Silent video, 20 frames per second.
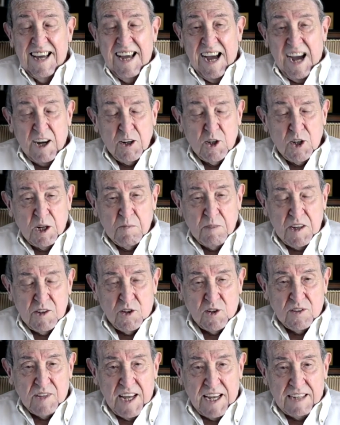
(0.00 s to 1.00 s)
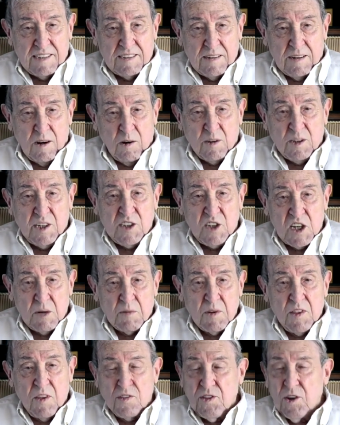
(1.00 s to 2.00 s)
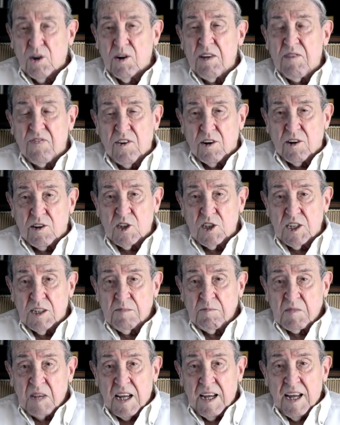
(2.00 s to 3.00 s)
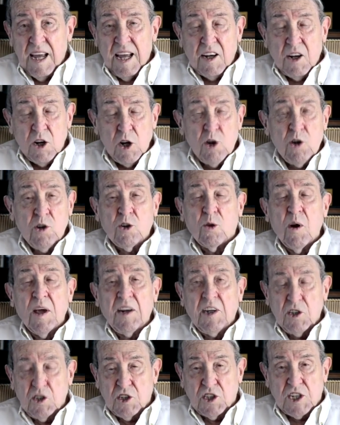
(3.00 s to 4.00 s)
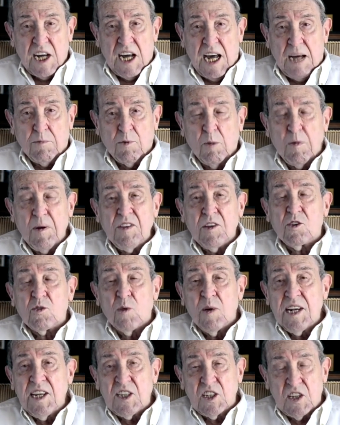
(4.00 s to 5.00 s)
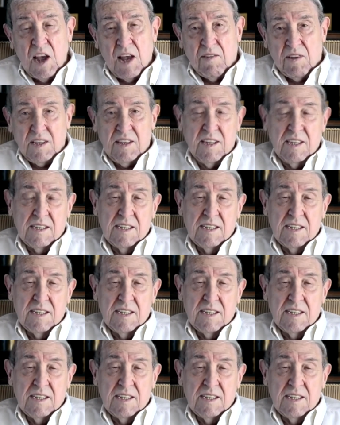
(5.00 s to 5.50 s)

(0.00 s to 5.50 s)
I should mention that on December the 31st, noon Greenwich time, will be the 27th